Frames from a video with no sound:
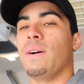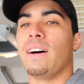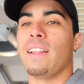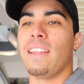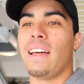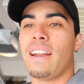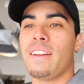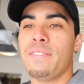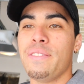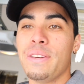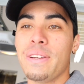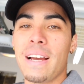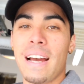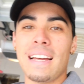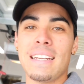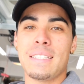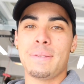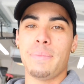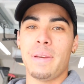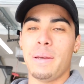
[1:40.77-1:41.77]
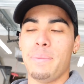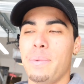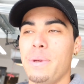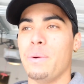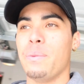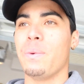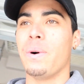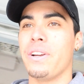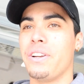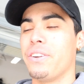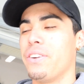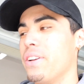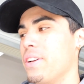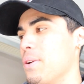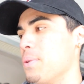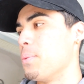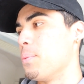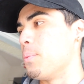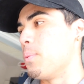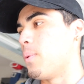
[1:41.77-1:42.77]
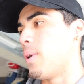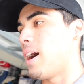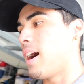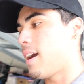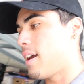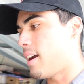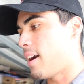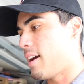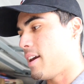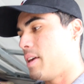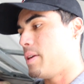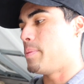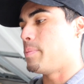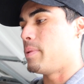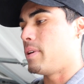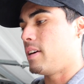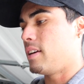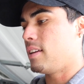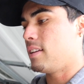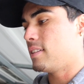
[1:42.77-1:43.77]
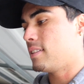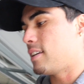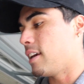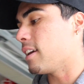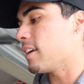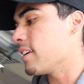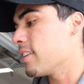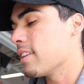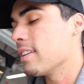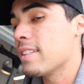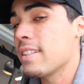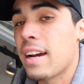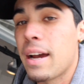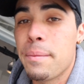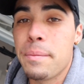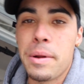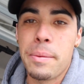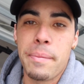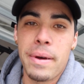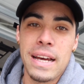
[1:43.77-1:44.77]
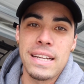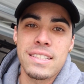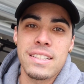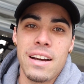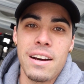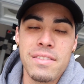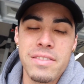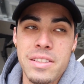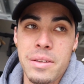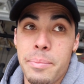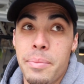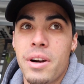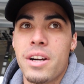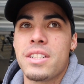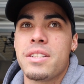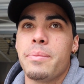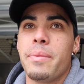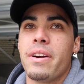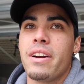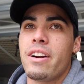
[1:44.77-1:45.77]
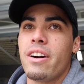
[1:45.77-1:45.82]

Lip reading: a lot of you guys may be wondering why I am taking the time to mask off some parts of my